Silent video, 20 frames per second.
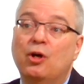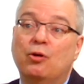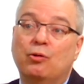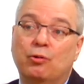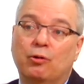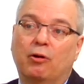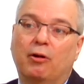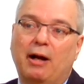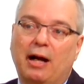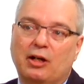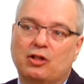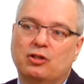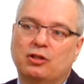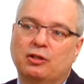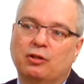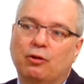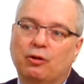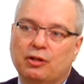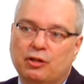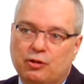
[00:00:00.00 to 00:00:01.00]
who are
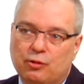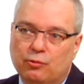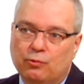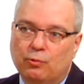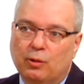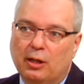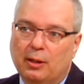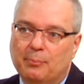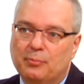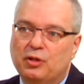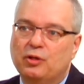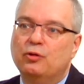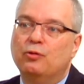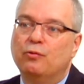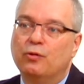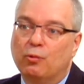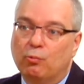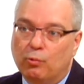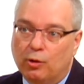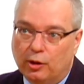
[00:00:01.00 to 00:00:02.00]
actually going to
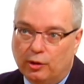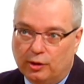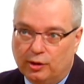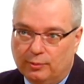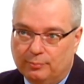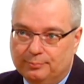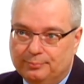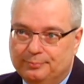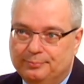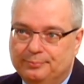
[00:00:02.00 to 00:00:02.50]
do the work.